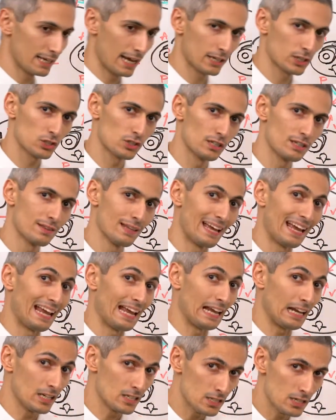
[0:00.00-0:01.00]
actually the
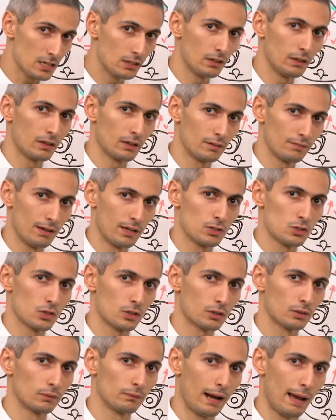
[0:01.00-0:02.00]
anterior
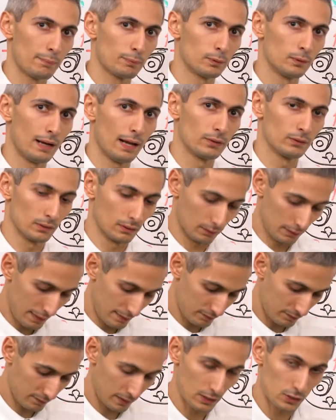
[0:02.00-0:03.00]
ventricle wrapped around the
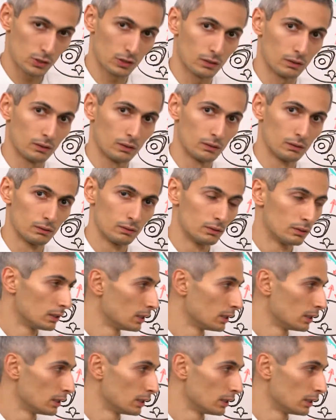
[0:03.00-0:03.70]
left ventricle,